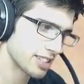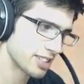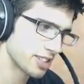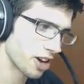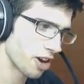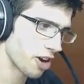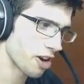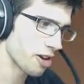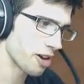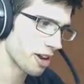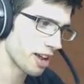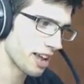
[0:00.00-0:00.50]

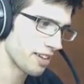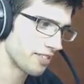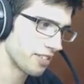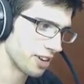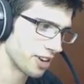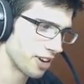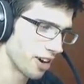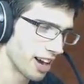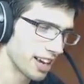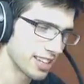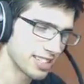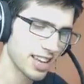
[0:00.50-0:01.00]
So if
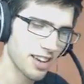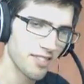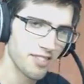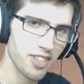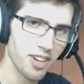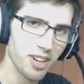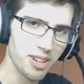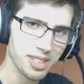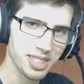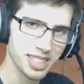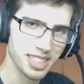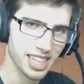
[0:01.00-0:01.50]
you guys have
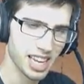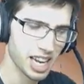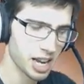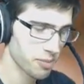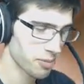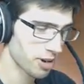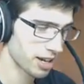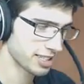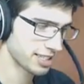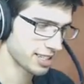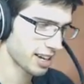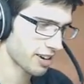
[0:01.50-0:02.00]
not
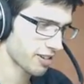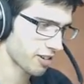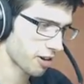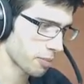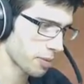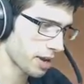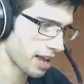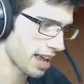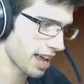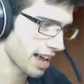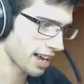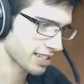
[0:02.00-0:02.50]
seen my
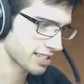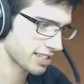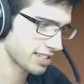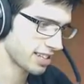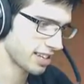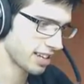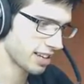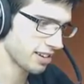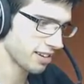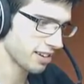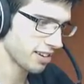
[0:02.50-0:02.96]
Zekrom EX